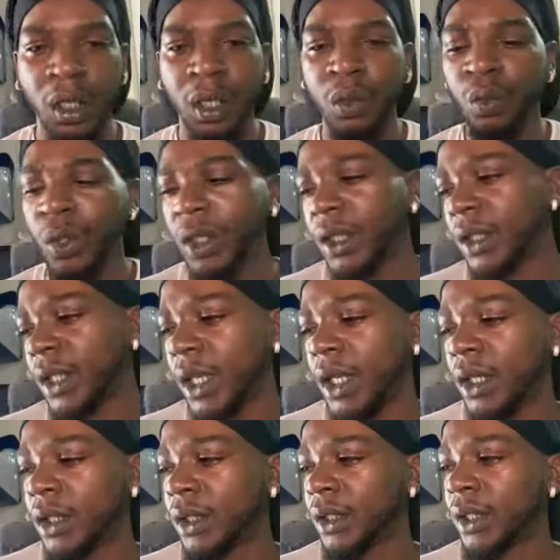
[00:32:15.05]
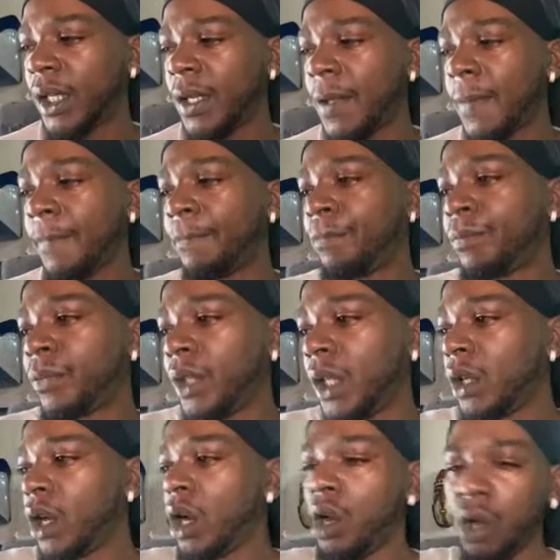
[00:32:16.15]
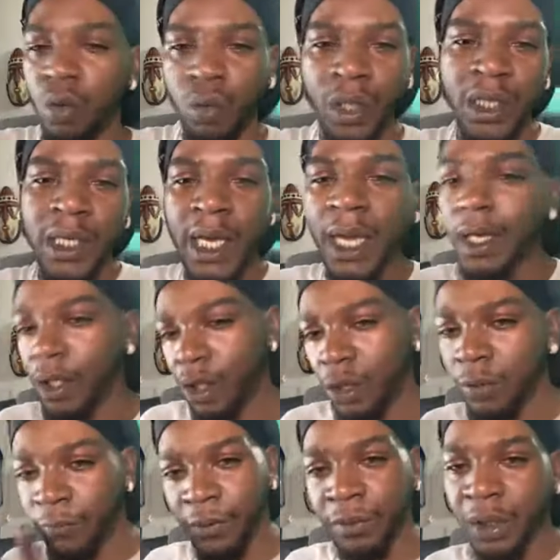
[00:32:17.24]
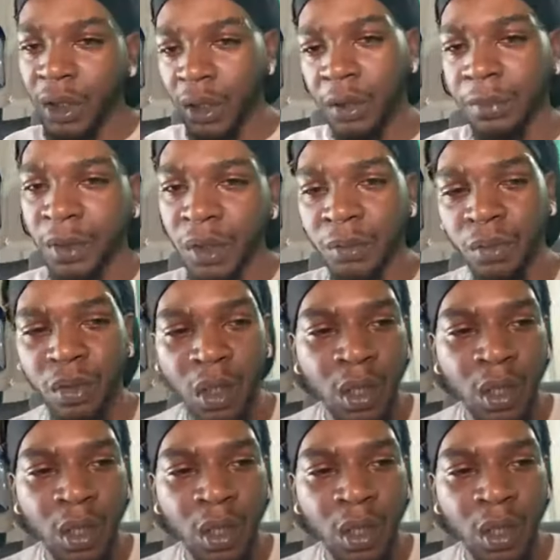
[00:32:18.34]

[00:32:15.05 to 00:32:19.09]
We scared to say that, oh, we got help from these people.